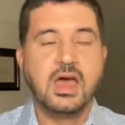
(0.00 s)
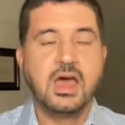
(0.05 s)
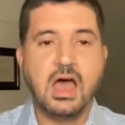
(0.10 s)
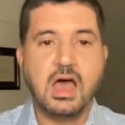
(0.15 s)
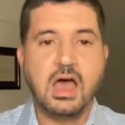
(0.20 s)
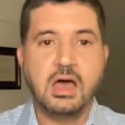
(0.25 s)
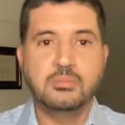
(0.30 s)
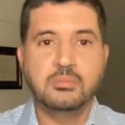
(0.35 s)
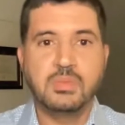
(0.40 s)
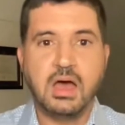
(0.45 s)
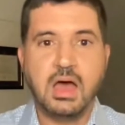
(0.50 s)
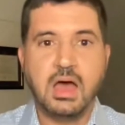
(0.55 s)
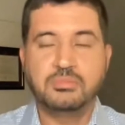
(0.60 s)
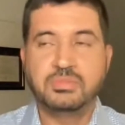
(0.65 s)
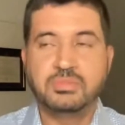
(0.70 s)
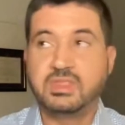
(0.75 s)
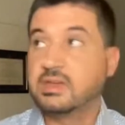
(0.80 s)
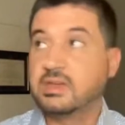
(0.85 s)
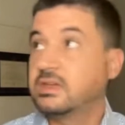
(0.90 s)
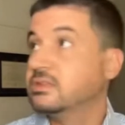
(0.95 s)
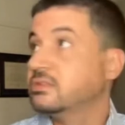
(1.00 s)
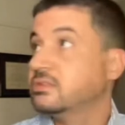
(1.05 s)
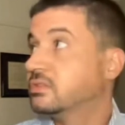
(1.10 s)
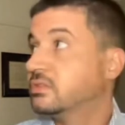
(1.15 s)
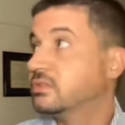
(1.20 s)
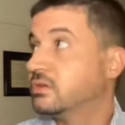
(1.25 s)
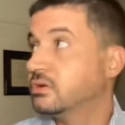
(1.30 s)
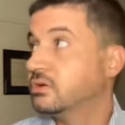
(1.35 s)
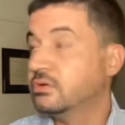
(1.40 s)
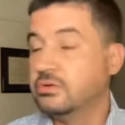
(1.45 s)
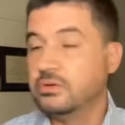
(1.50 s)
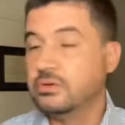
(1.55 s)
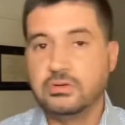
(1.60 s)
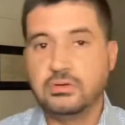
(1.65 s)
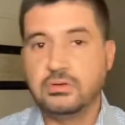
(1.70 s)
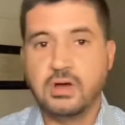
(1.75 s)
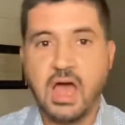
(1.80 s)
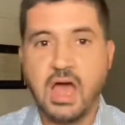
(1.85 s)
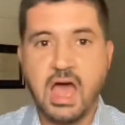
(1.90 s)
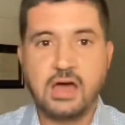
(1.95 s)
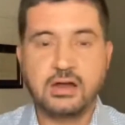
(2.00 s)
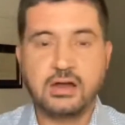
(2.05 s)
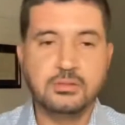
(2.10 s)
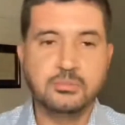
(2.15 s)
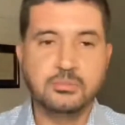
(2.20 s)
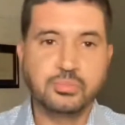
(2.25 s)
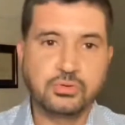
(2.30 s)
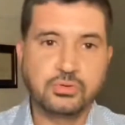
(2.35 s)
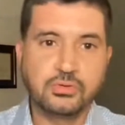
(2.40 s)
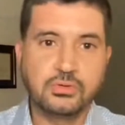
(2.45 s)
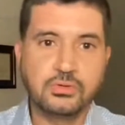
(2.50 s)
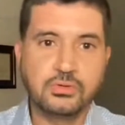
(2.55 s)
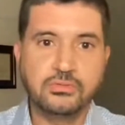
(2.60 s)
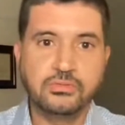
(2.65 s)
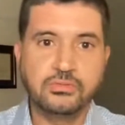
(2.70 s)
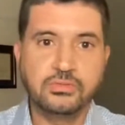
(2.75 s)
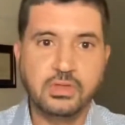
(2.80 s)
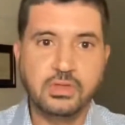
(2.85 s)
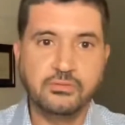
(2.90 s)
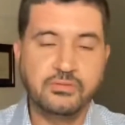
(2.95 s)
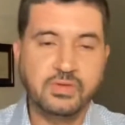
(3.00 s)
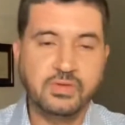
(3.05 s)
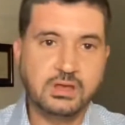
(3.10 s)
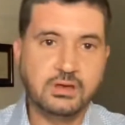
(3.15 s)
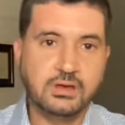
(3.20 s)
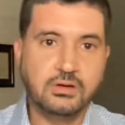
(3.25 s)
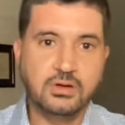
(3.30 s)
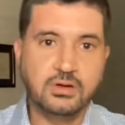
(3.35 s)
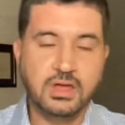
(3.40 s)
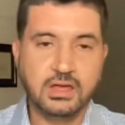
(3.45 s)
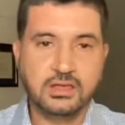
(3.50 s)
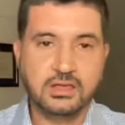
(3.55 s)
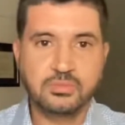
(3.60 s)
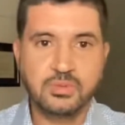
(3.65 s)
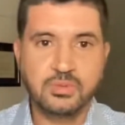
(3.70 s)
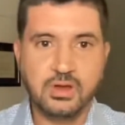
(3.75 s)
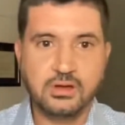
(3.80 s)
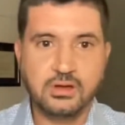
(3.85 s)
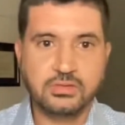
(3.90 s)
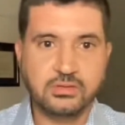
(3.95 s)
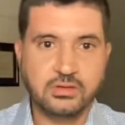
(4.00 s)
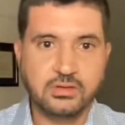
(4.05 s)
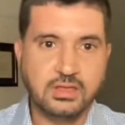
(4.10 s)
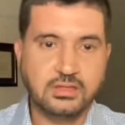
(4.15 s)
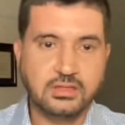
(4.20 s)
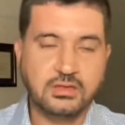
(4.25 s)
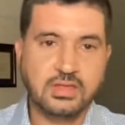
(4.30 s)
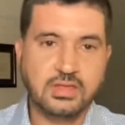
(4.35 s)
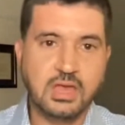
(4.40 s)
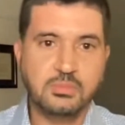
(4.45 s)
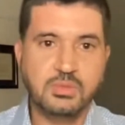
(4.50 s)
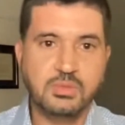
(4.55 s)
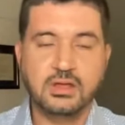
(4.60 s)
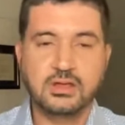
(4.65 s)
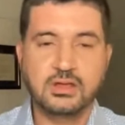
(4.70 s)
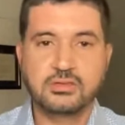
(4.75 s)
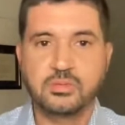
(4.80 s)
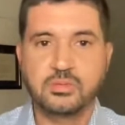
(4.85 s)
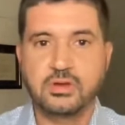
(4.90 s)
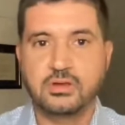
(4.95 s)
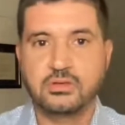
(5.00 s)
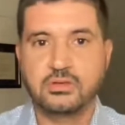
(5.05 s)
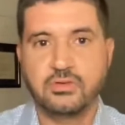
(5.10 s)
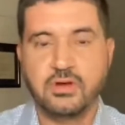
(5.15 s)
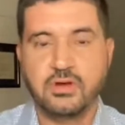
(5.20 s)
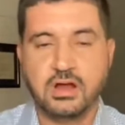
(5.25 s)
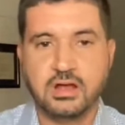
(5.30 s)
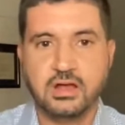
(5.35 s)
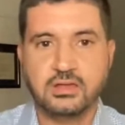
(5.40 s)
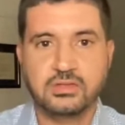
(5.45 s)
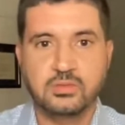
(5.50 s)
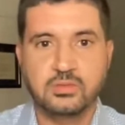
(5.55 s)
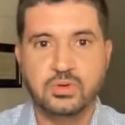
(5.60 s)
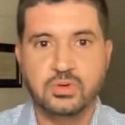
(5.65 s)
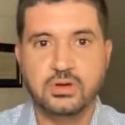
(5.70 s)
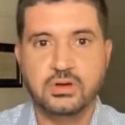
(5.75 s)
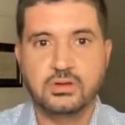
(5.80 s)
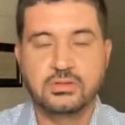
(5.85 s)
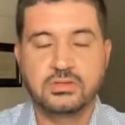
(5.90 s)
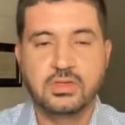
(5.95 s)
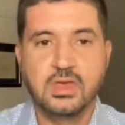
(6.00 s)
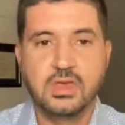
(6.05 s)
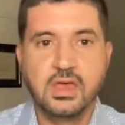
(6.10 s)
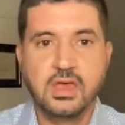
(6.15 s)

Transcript: I'm thinking through how to improve the video experience or entertainment experience for our customers.